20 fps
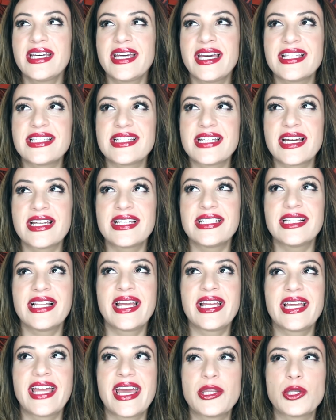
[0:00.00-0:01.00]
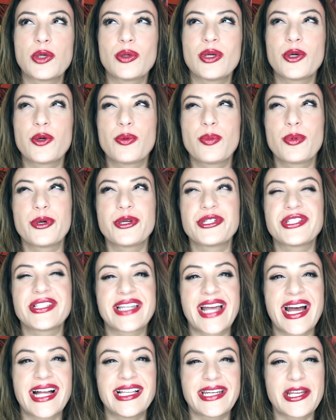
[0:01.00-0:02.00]
it's not like, and her
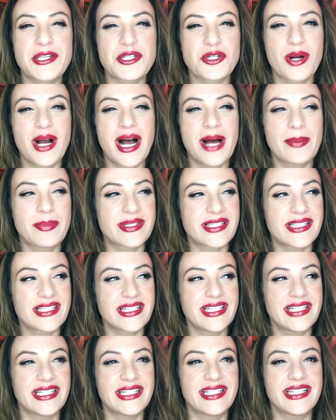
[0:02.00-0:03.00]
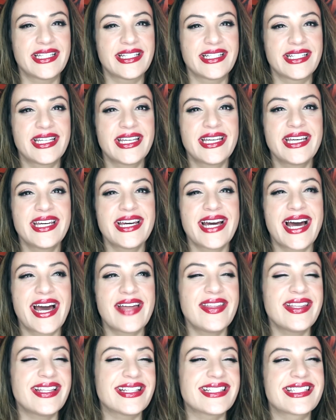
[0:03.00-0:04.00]
personalities are opposite, and I
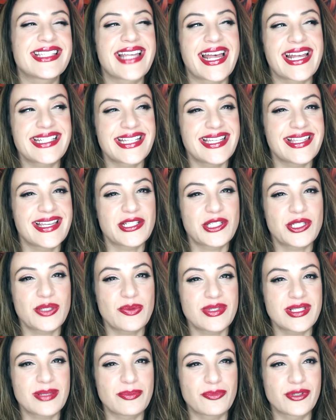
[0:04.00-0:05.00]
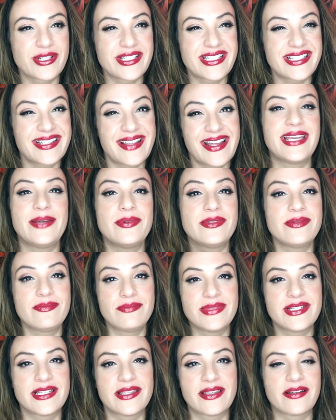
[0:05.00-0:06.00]
think it's sexy that she was in prison and that he
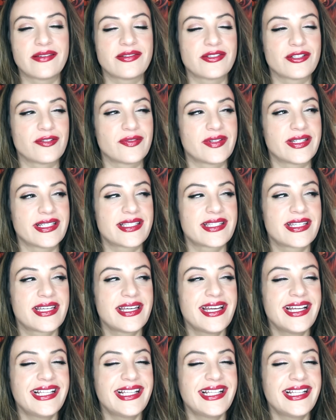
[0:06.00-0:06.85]
was in the service.